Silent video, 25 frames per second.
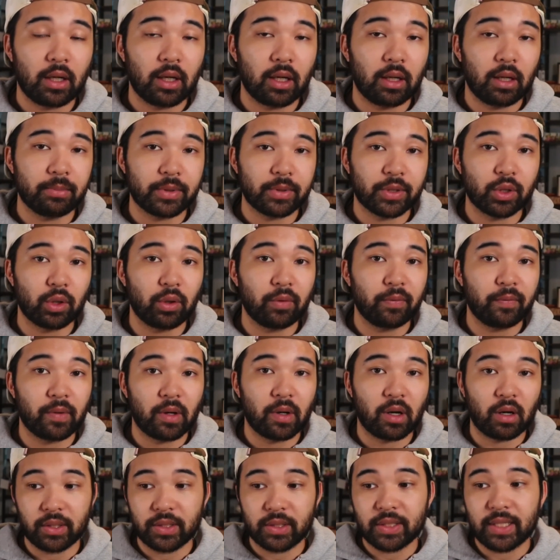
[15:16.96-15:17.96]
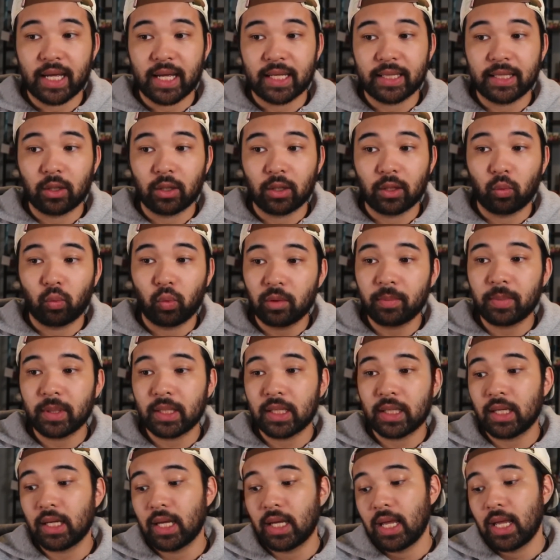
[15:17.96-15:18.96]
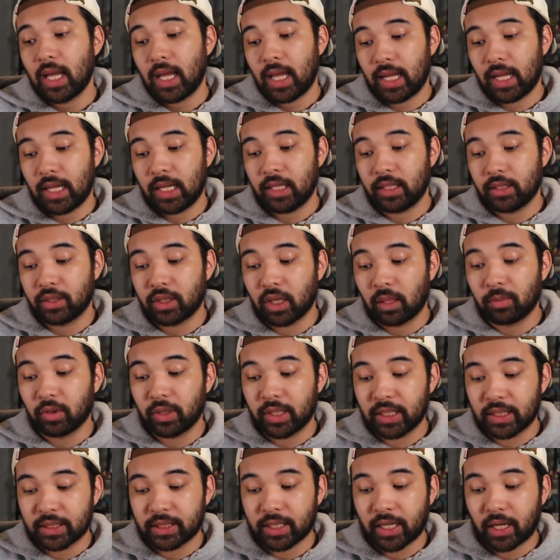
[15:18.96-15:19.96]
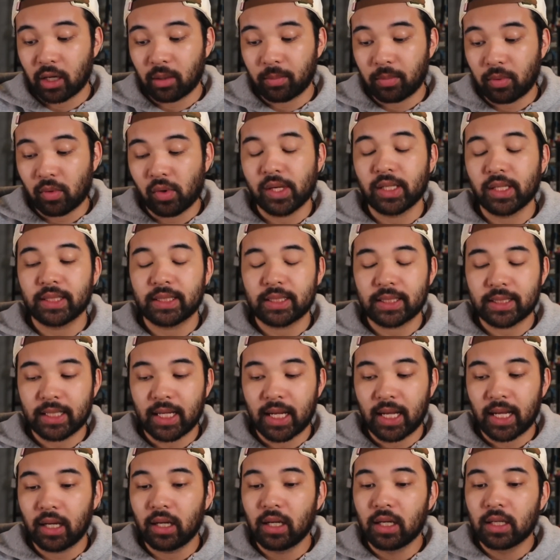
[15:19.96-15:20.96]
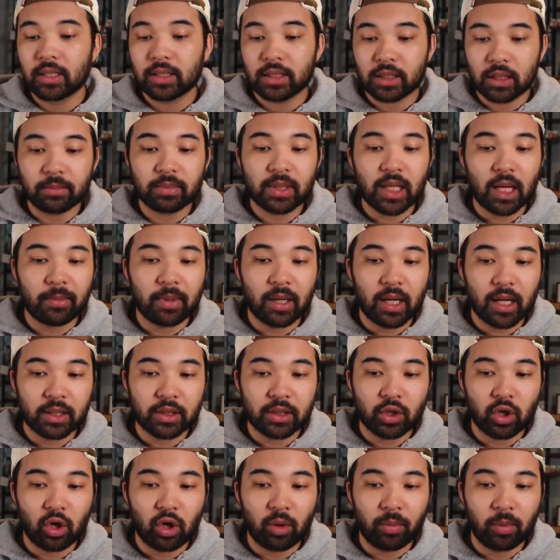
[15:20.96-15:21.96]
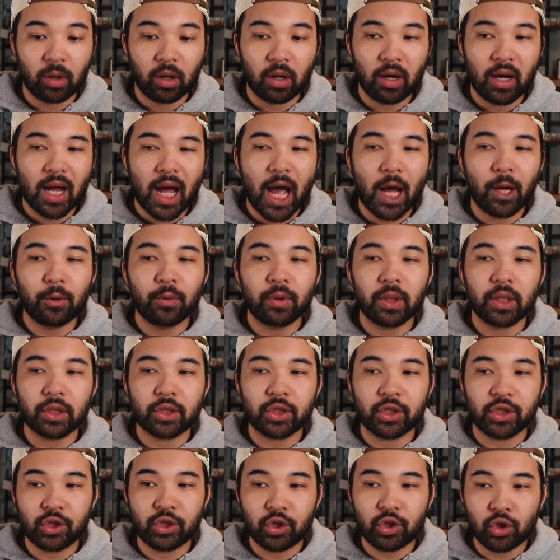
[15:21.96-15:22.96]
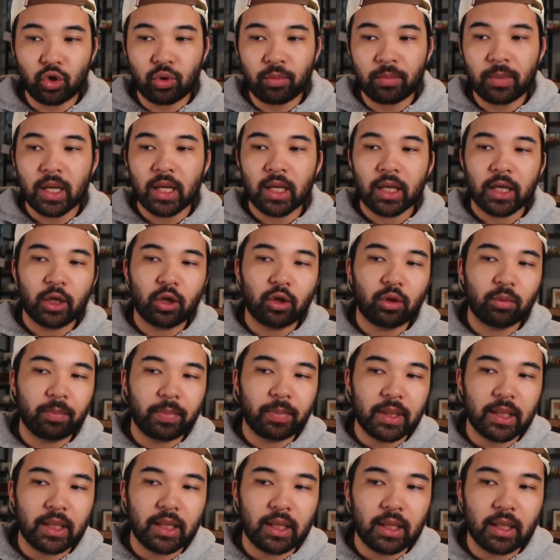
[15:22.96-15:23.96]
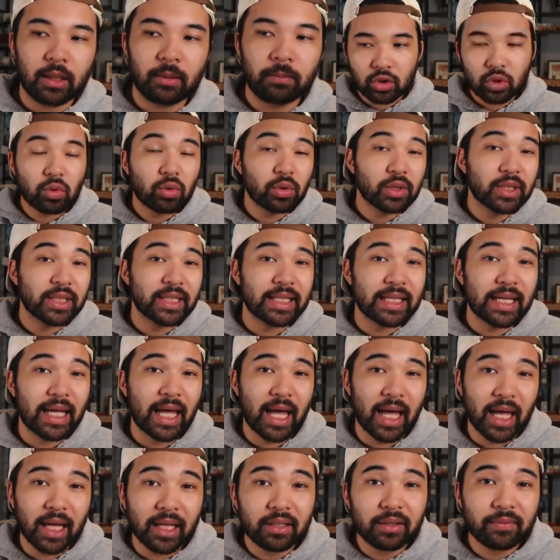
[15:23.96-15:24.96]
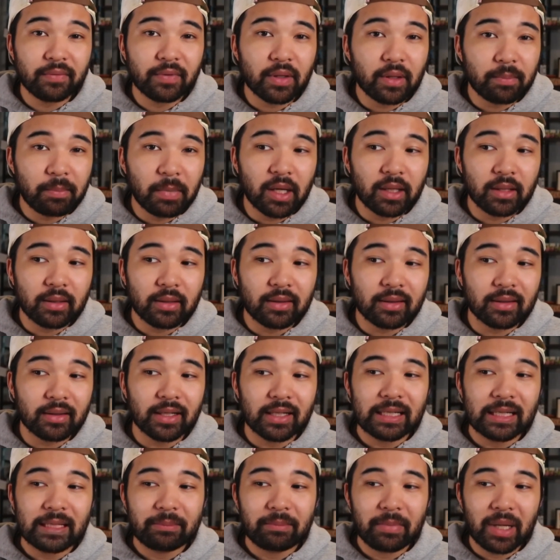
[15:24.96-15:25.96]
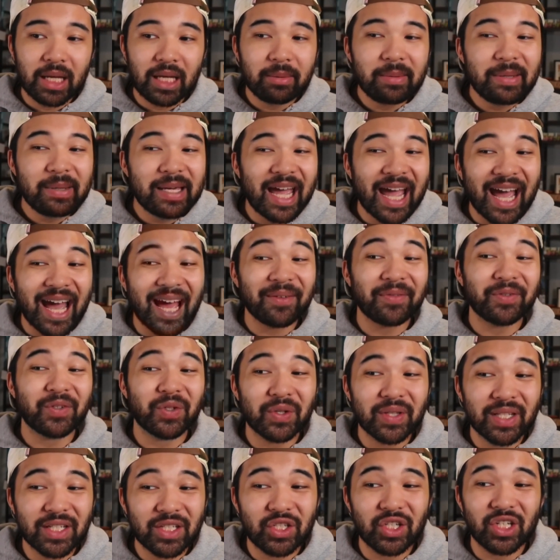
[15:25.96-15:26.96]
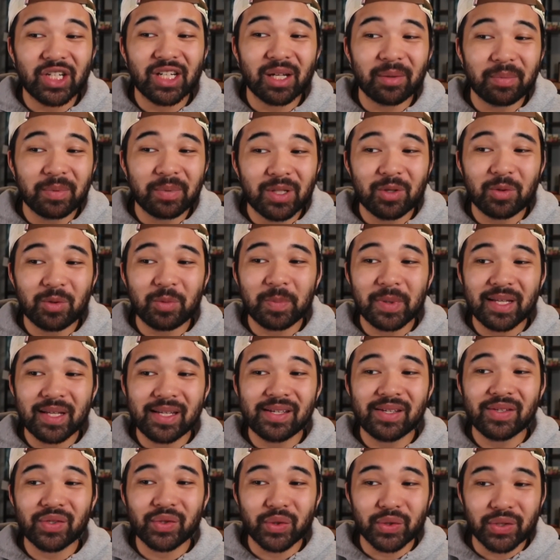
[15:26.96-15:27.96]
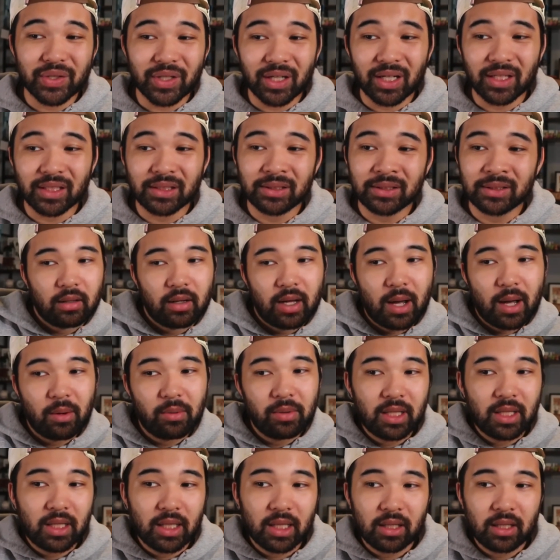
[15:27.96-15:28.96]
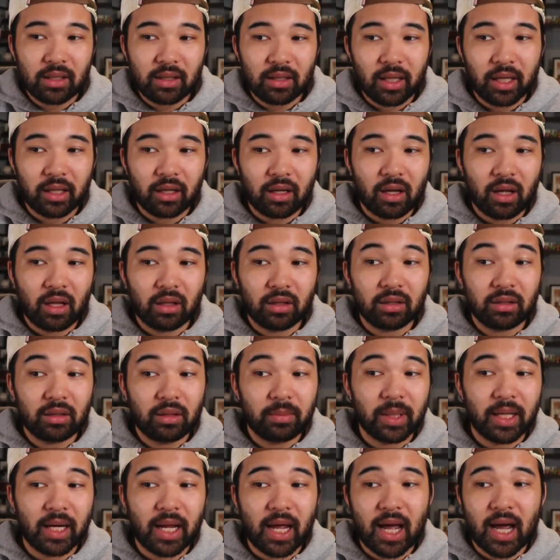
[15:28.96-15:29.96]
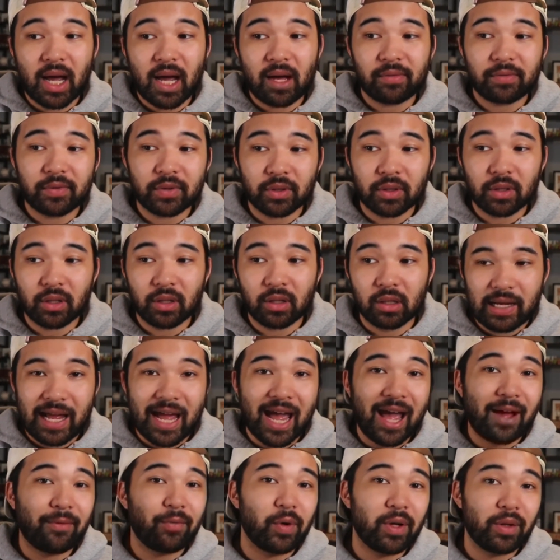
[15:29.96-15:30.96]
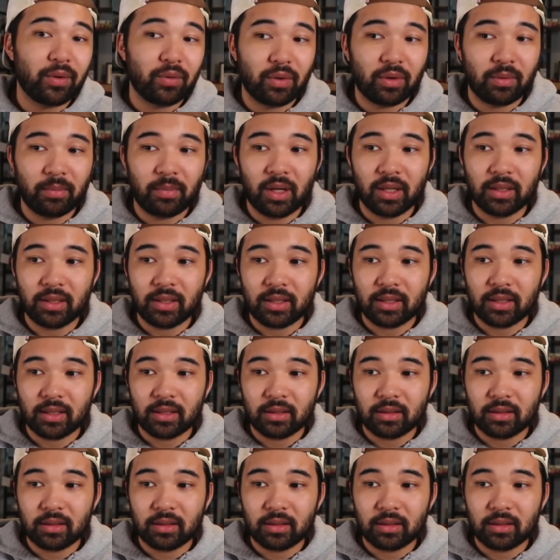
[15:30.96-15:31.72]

so far, is that there will be a double insider points day sometime in October. I would assume it'll be towards the end of the month, maybe after the GWPs are done. I would think like a little bit after, halfway through the month.